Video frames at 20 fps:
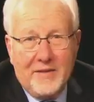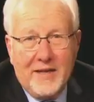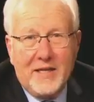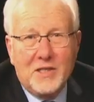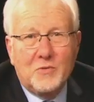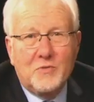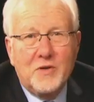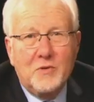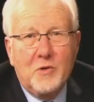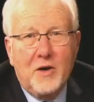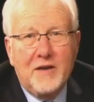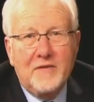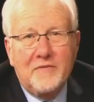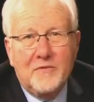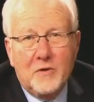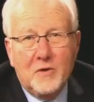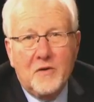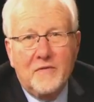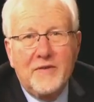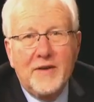that's Rewind
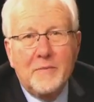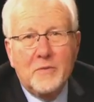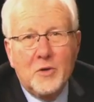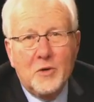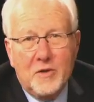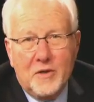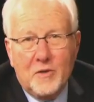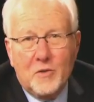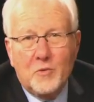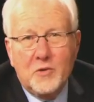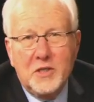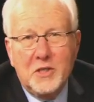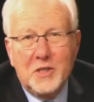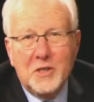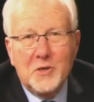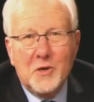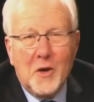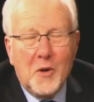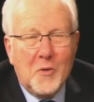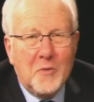for November 3
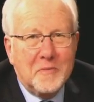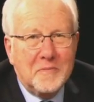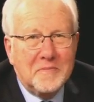0.